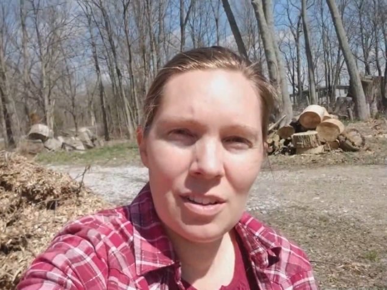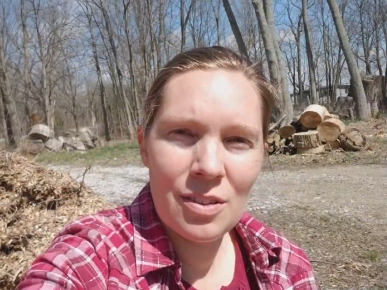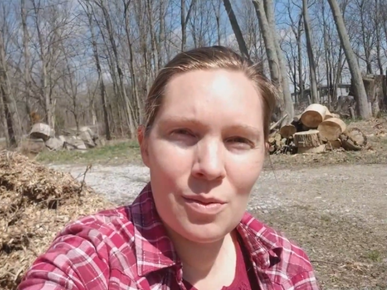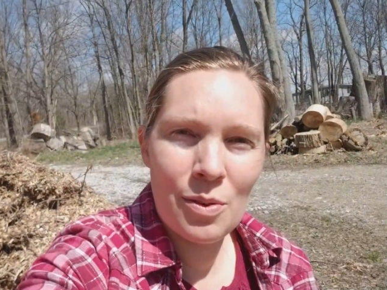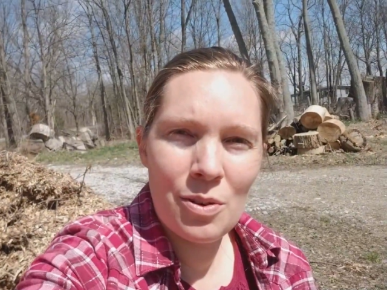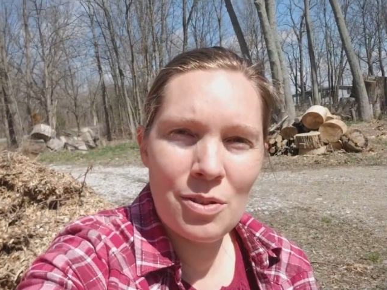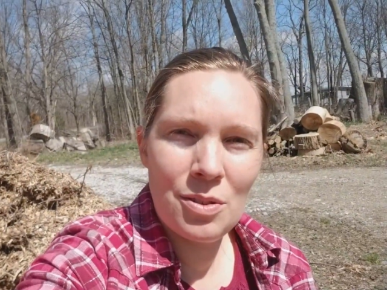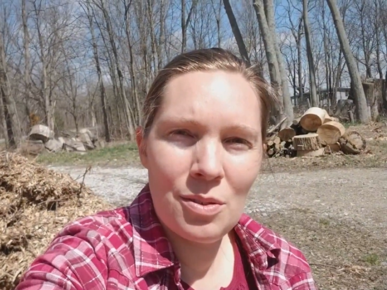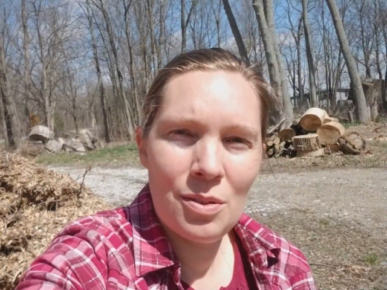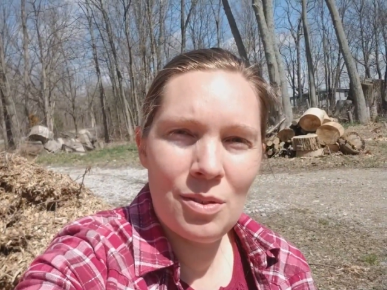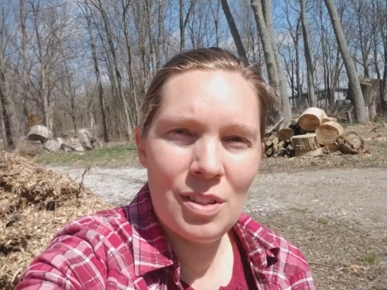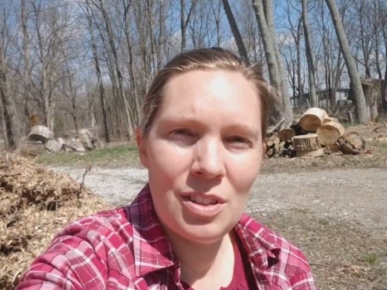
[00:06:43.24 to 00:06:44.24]
look forward
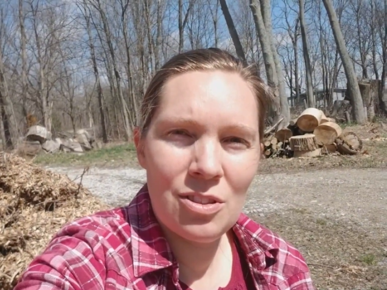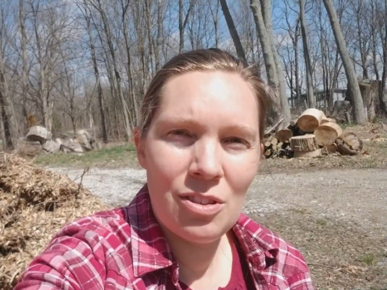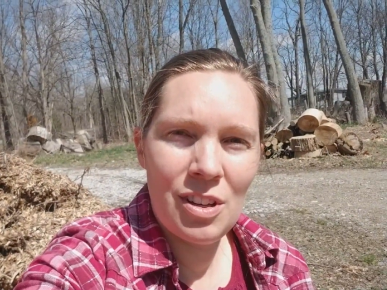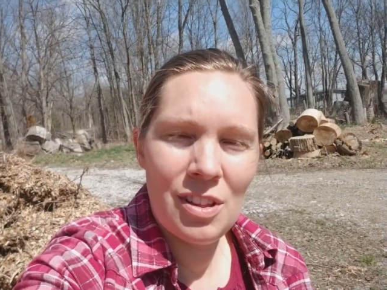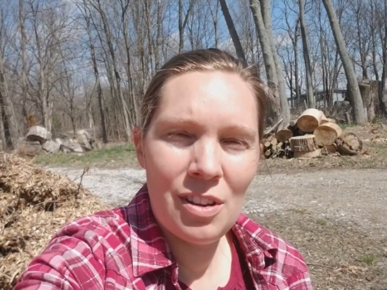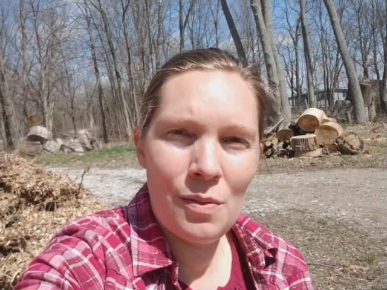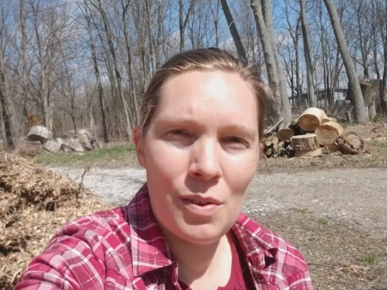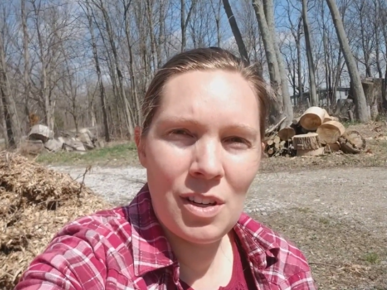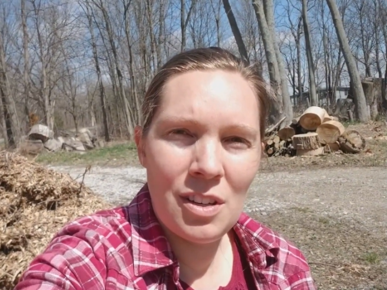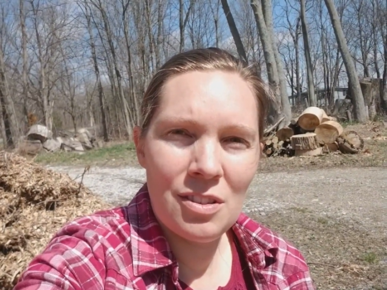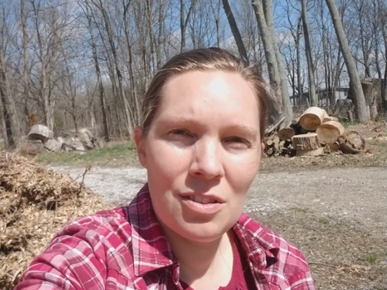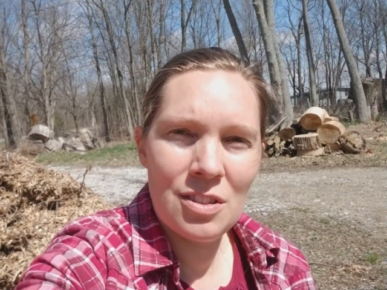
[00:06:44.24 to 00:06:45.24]
to enjoying their
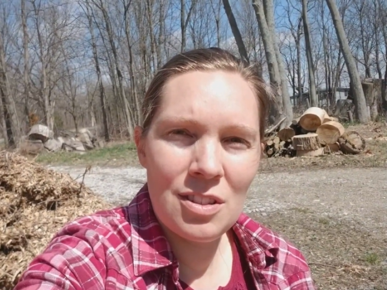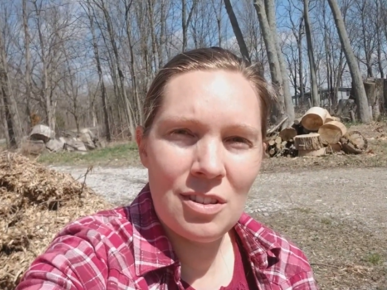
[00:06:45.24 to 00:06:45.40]
videos